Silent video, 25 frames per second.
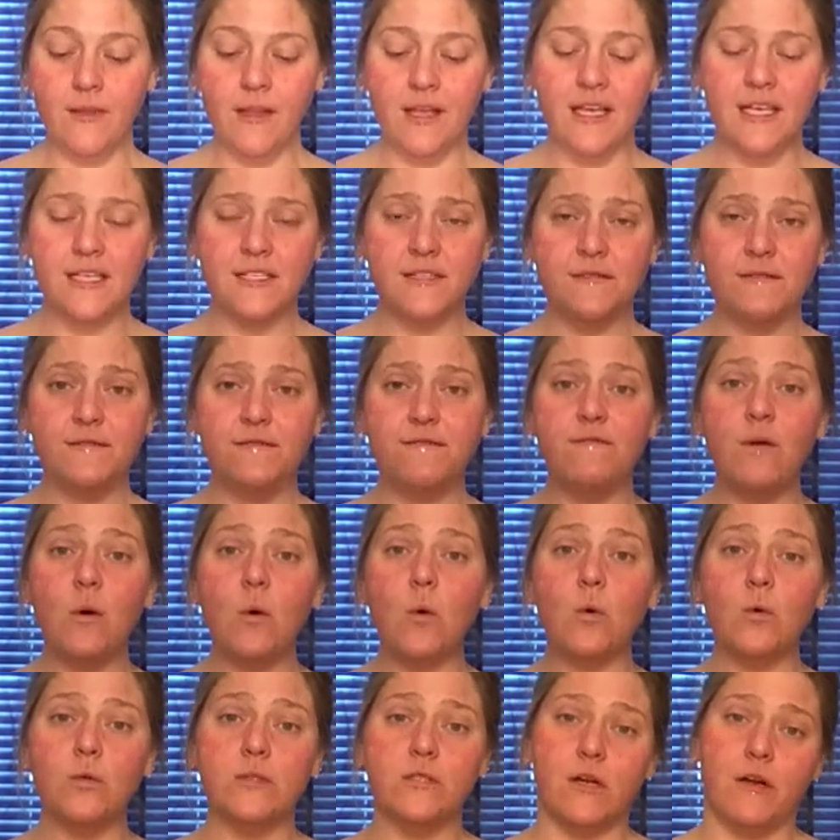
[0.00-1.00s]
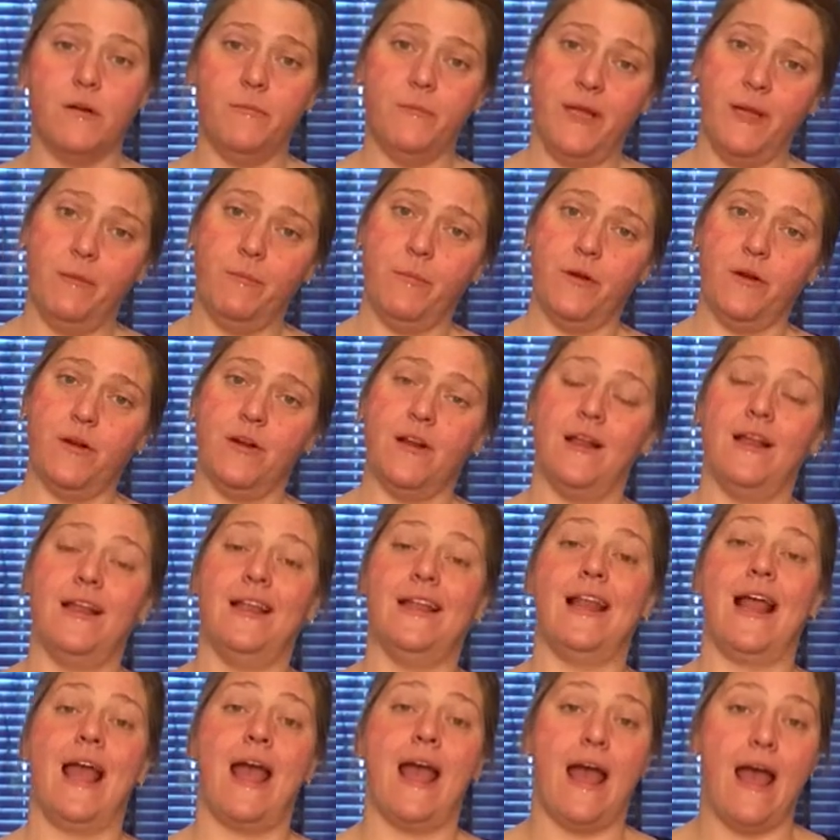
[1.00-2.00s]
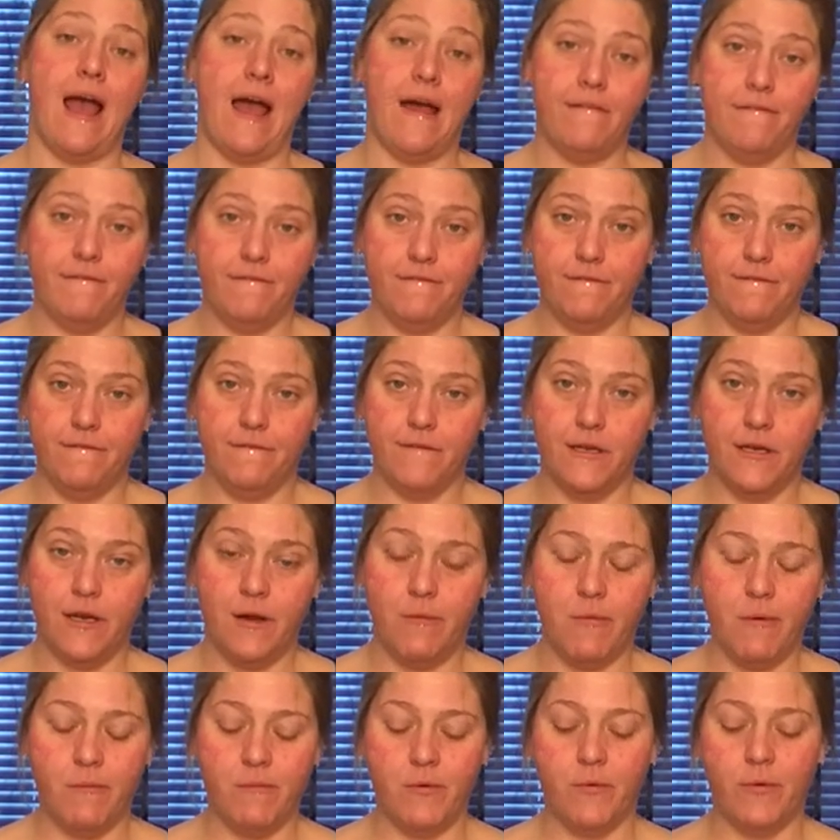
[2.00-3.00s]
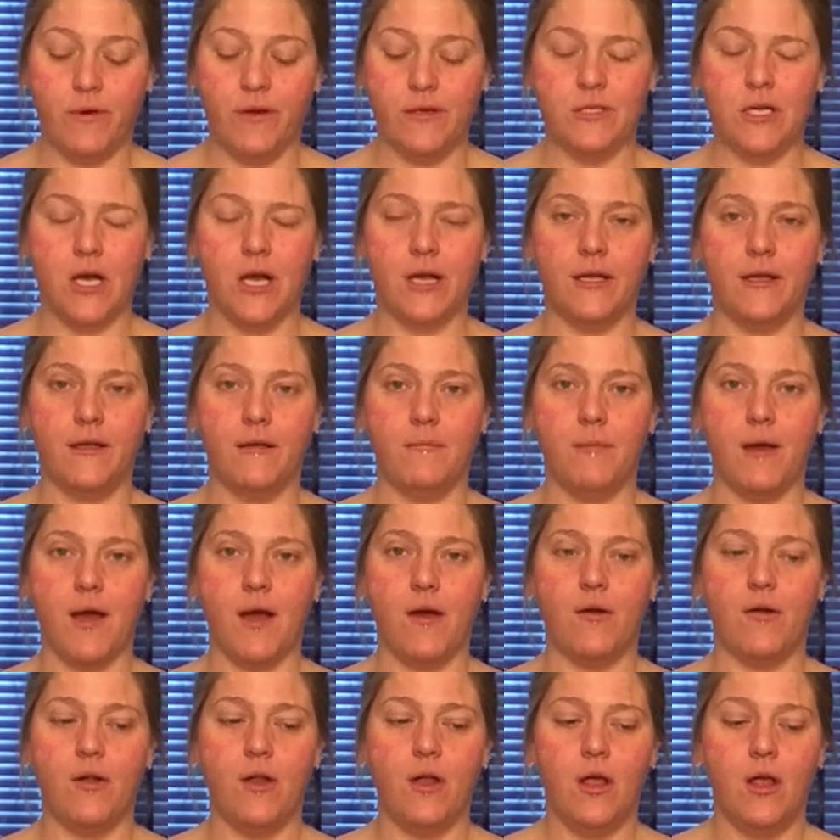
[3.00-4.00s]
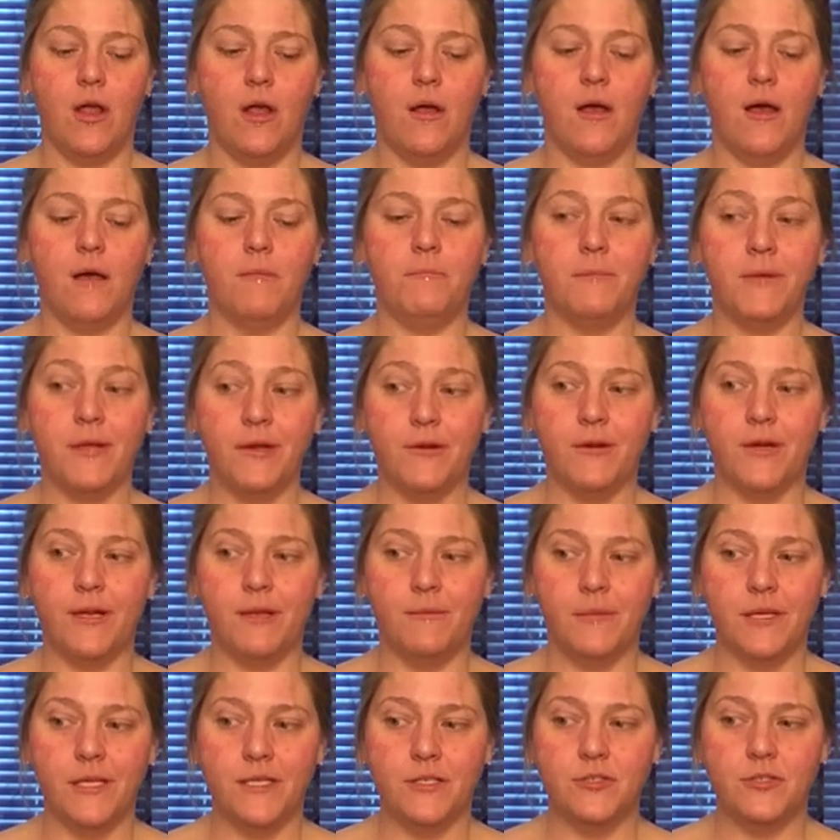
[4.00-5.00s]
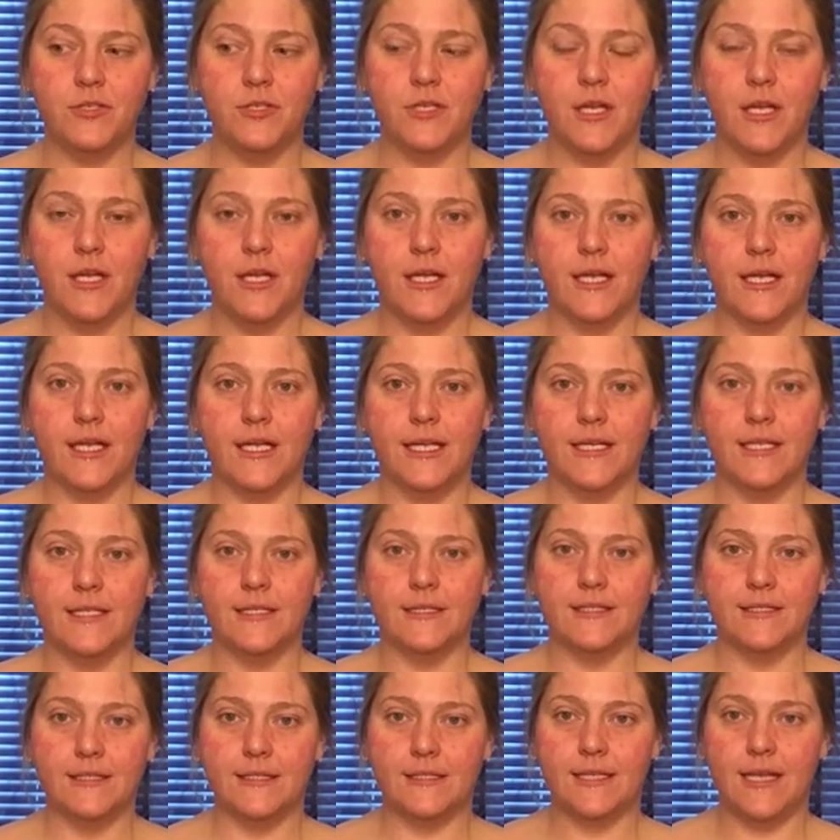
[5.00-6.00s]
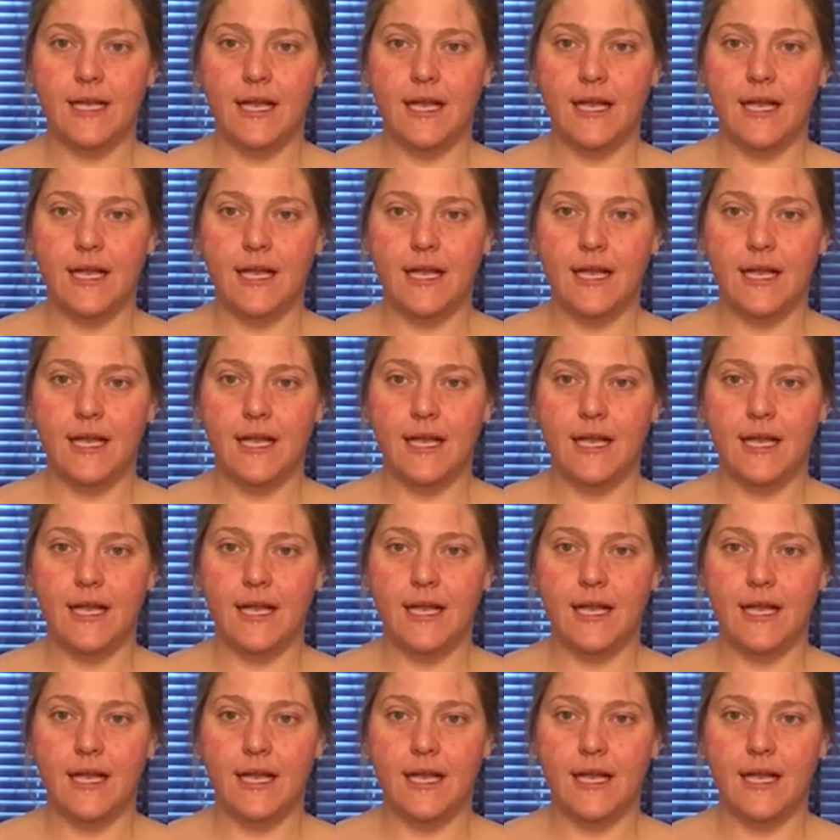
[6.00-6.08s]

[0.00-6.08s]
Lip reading: is fold our paper in half. And I remember we were talking about a mirror image is